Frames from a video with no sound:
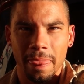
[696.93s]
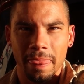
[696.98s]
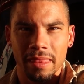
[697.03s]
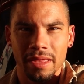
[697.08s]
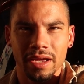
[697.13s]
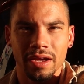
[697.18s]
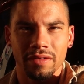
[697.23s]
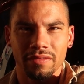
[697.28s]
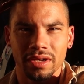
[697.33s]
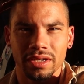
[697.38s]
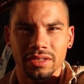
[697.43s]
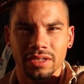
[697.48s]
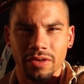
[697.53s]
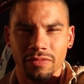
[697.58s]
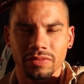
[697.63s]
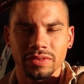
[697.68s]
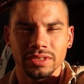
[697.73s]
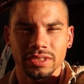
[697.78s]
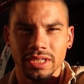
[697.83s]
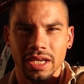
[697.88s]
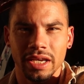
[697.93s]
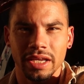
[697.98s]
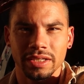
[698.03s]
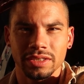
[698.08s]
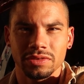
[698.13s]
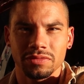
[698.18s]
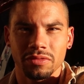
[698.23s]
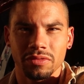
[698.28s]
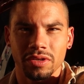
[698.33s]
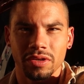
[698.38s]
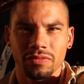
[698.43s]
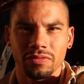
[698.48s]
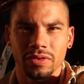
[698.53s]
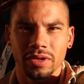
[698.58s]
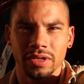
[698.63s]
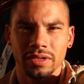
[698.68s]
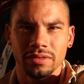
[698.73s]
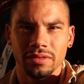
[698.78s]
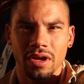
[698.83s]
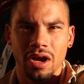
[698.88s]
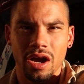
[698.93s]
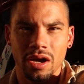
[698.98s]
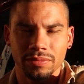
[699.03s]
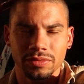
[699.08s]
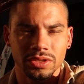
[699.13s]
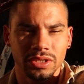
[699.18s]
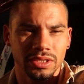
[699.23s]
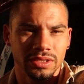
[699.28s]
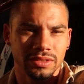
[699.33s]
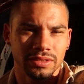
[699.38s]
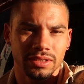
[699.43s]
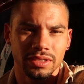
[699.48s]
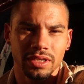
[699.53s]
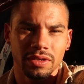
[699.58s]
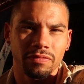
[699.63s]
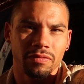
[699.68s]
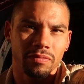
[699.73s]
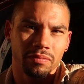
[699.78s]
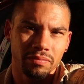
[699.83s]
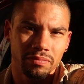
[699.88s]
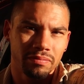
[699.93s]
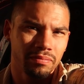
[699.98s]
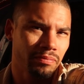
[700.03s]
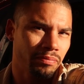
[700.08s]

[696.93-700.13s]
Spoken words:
They have, like, different settings for different options and different